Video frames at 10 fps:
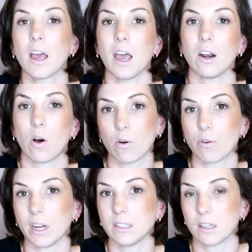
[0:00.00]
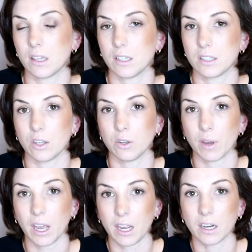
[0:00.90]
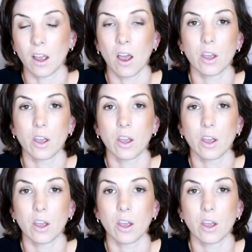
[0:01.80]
and whole grains and things that you eat.